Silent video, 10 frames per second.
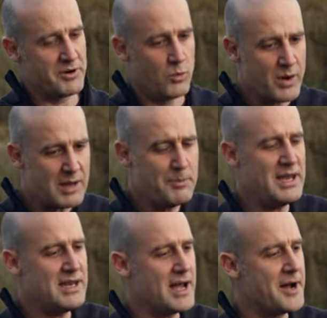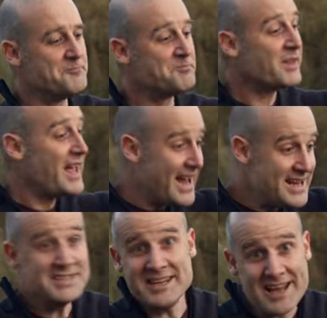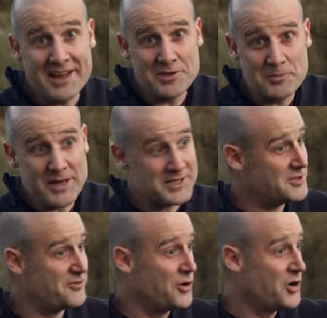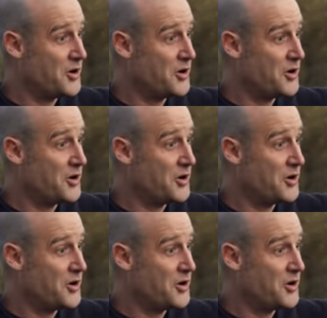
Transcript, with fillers: But on Wikipedia and in other bits of